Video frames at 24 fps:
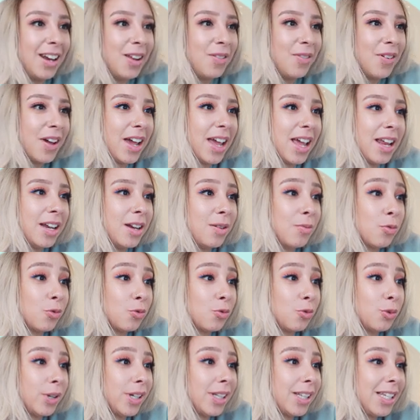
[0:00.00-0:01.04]
And if I end up
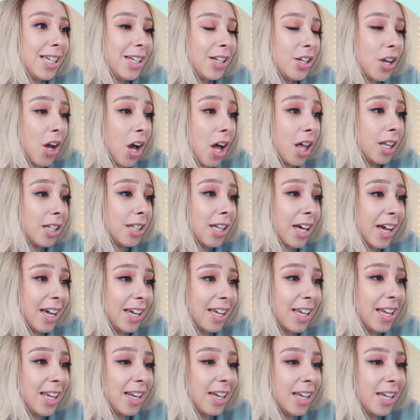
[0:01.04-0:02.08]
really not
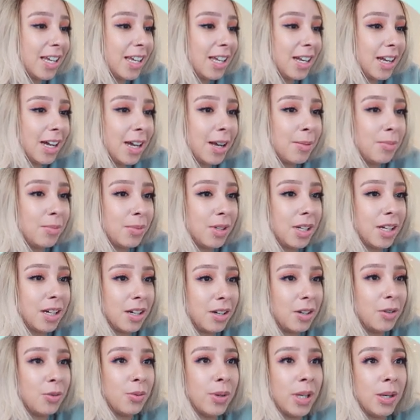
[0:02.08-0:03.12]
liking it, I'm
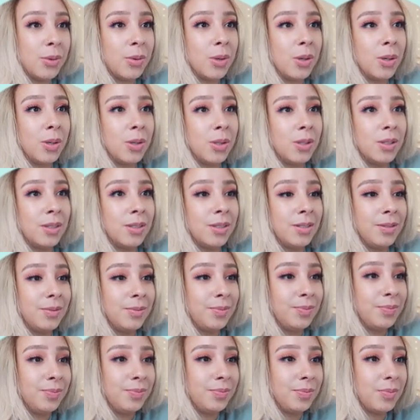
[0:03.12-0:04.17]
gonna re-roll.
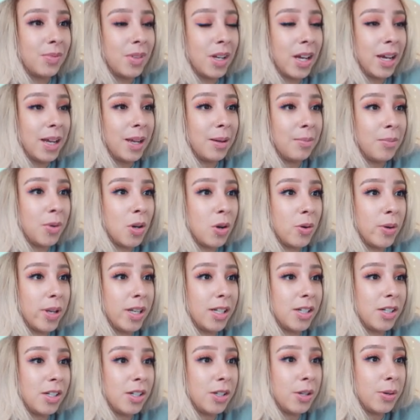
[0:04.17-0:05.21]
I am
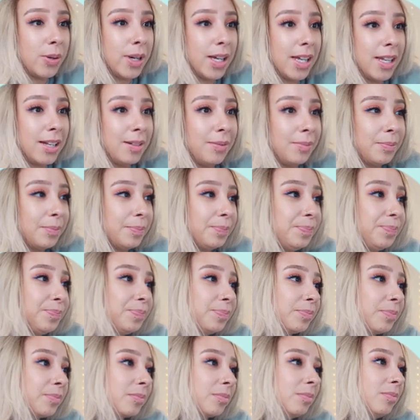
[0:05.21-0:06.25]
going to do it.
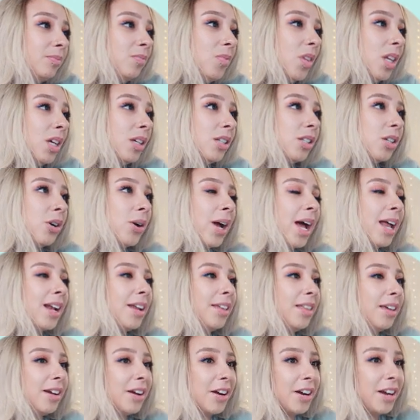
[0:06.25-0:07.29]
So how
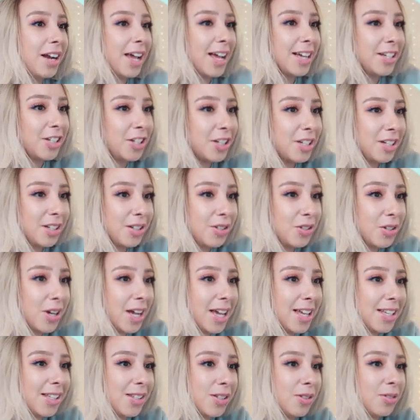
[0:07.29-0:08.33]
do the Kardashians
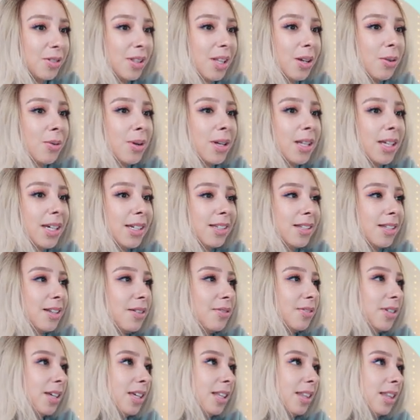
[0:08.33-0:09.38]
dress? Don't they wear like
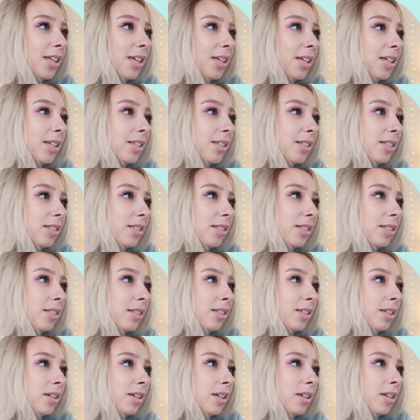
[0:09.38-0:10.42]
stuff like
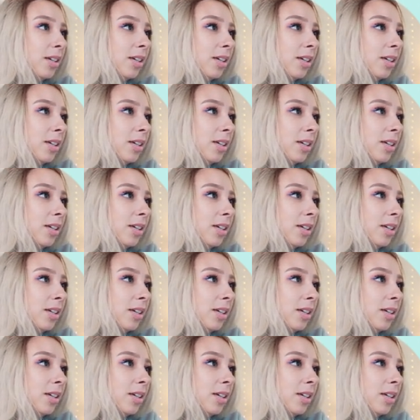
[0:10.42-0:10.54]
this?